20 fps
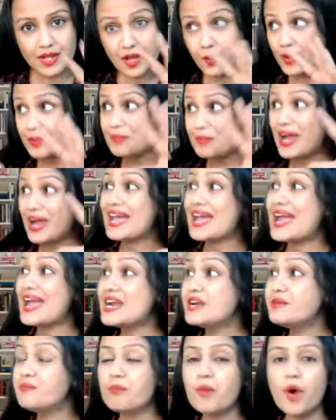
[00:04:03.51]
with my head
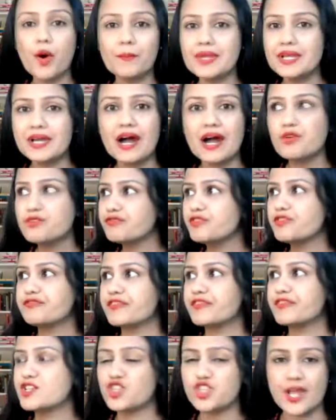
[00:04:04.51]
popping out for
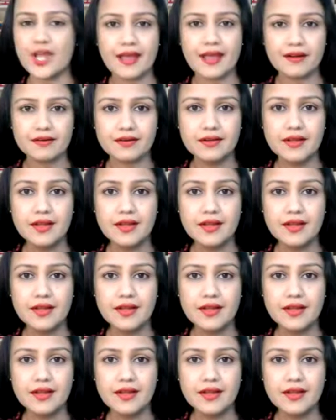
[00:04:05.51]
fresh air.